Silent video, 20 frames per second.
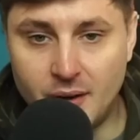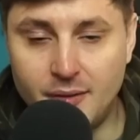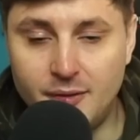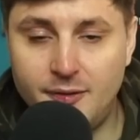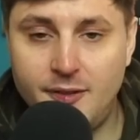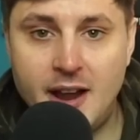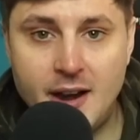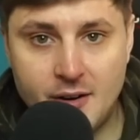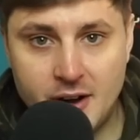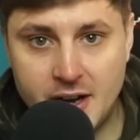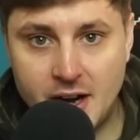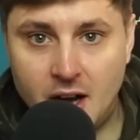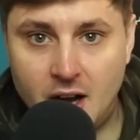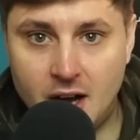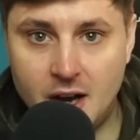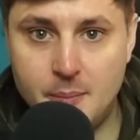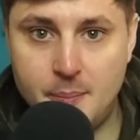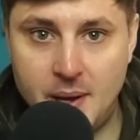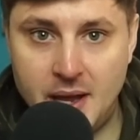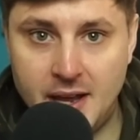very
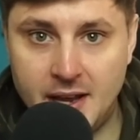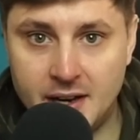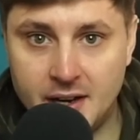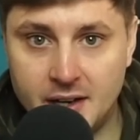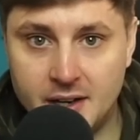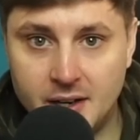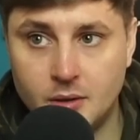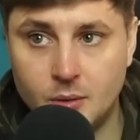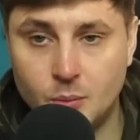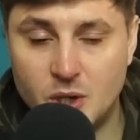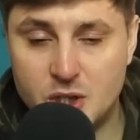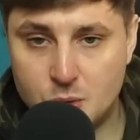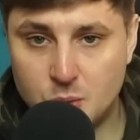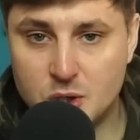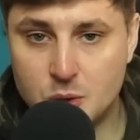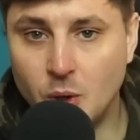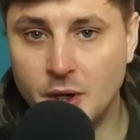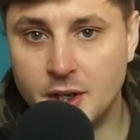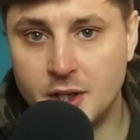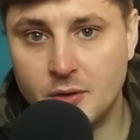high ping, which
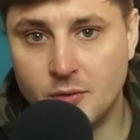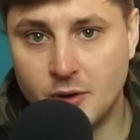was one of the